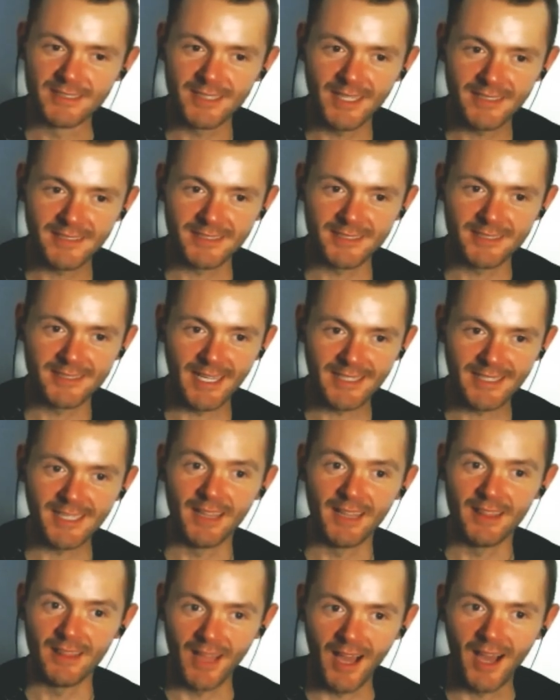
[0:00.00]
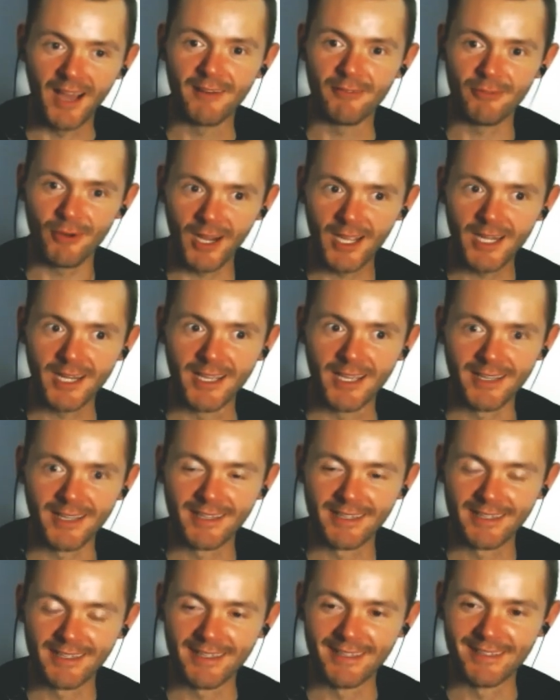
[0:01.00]
That's a lot of
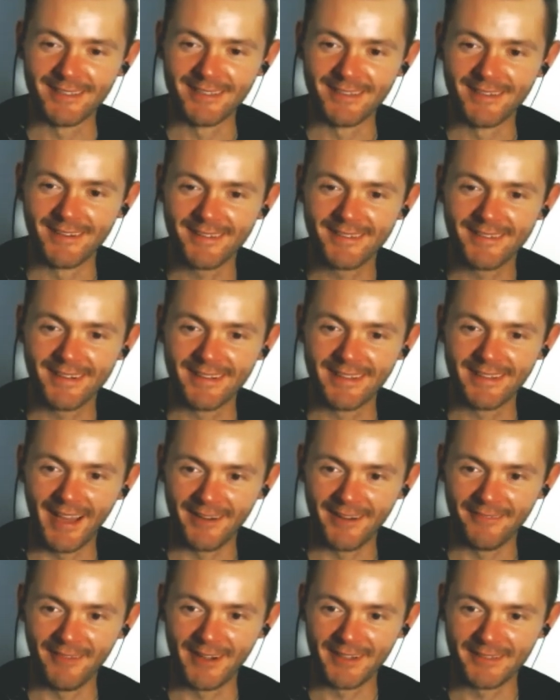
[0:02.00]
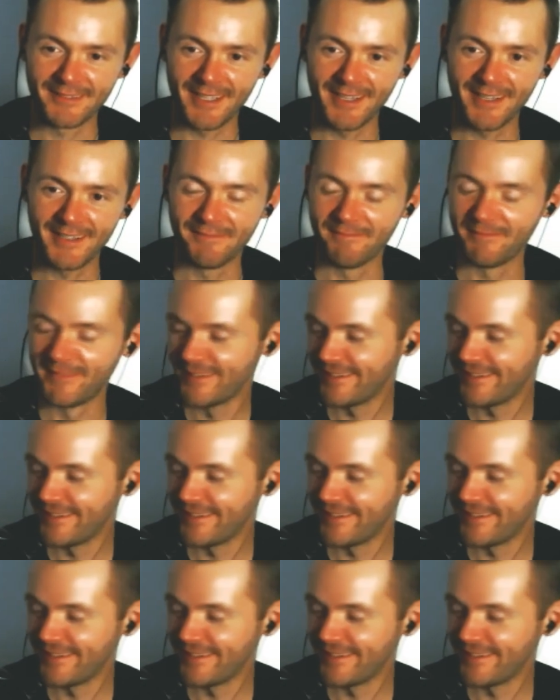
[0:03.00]
writing in that amount of time.